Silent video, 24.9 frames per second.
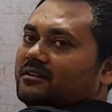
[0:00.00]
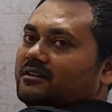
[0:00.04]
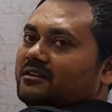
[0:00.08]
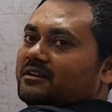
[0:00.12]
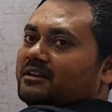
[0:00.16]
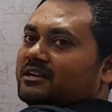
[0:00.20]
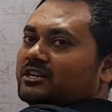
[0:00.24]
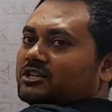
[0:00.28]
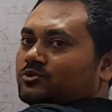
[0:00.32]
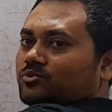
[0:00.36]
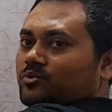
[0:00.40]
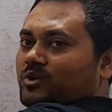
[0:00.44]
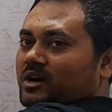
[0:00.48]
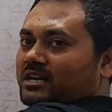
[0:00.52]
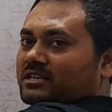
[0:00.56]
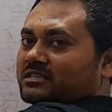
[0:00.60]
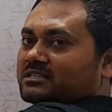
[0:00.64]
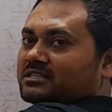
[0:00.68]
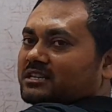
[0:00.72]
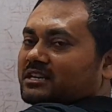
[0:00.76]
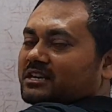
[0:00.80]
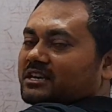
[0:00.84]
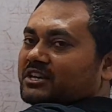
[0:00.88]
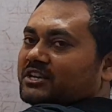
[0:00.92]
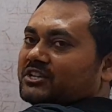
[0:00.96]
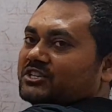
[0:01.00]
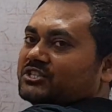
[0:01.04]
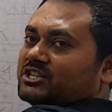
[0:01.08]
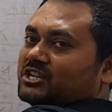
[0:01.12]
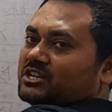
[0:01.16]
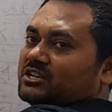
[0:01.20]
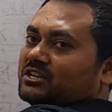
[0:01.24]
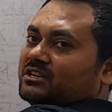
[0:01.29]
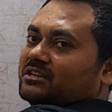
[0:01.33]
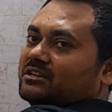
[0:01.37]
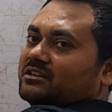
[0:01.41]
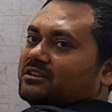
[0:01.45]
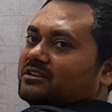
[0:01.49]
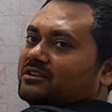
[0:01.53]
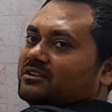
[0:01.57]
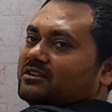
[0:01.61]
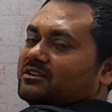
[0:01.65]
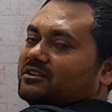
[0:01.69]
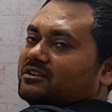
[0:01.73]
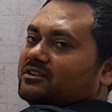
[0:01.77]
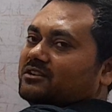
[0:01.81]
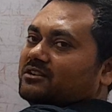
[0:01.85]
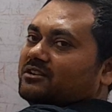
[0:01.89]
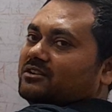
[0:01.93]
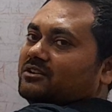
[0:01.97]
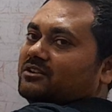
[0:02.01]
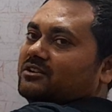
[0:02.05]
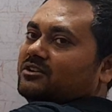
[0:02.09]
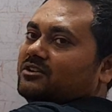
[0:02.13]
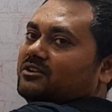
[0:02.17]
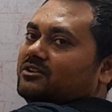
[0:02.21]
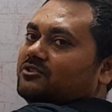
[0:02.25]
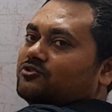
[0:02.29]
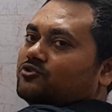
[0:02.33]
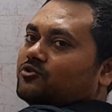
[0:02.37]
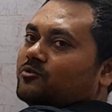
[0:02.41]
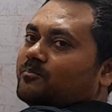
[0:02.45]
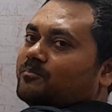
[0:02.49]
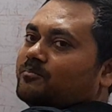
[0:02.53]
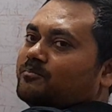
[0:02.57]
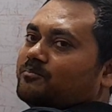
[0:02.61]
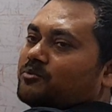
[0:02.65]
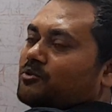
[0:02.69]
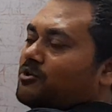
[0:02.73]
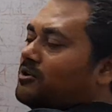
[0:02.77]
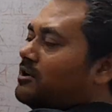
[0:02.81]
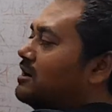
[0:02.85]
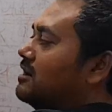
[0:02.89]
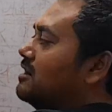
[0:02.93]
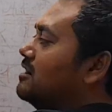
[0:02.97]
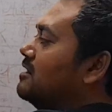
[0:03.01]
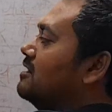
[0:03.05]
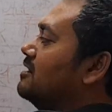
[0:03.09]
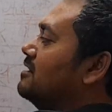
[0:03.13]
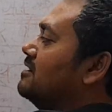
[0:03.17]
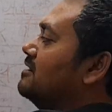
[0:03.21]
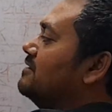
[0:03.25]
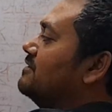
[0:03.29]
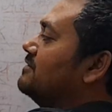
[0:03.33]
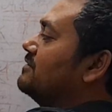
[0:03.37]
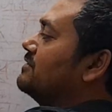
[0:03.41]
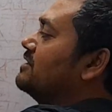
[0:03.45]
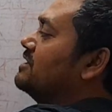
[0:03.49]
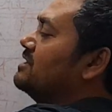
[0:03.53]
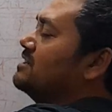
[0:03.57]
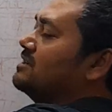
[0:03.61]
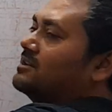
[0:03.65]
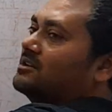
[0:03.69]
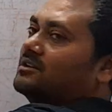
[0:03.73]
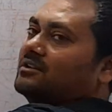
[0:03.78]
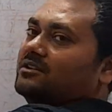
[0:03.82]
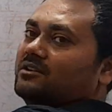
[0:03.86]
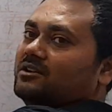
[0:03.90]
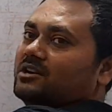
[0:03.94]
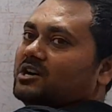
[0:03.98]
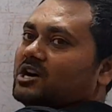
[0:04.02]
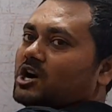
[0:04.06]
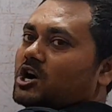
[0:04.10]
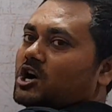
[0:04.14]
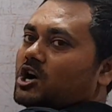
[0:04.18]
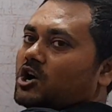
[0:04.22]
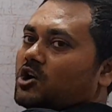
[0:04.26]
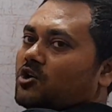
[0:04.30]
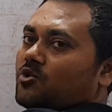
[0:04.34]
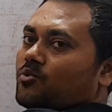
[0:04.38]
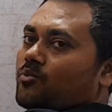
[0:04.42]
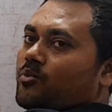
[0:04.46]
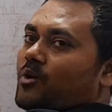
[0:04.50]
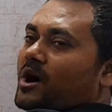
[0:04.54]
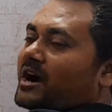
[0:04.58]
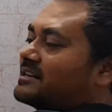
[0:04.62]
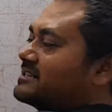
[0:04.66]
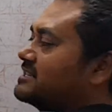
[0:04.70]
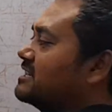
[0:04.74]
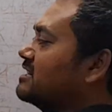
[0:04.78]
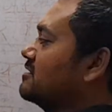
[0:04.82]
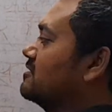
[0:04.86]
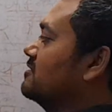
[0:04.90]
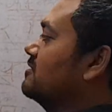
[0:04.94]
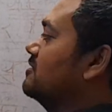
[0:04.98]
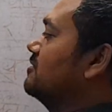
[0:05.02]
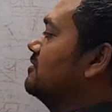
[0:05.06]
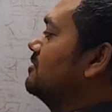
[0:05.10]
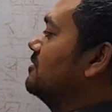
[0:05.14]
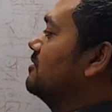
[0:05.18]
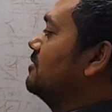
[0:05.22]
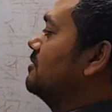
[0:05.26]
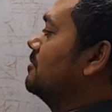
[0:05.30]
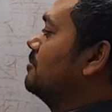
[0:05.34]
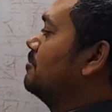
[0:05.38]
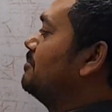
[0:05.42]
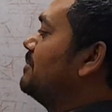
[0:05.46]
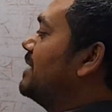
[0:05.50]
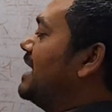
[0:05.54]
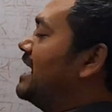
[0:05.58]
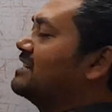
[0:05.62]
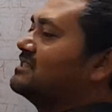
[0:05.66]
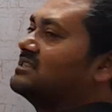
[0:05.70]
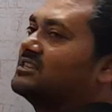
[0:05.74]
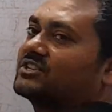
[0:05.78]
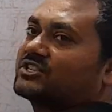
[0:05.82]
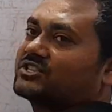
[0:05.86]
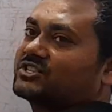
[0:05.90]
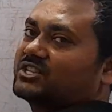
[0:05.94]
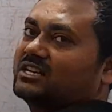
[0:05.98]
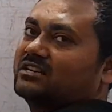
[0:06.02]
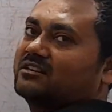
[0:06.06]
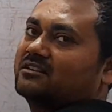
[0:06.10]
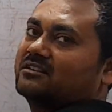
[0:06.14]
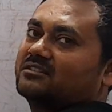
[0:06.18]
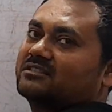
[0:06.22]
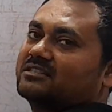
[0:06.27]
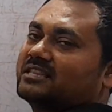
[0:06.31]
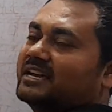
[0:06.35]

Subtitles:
it was easy to pull the water by the sun.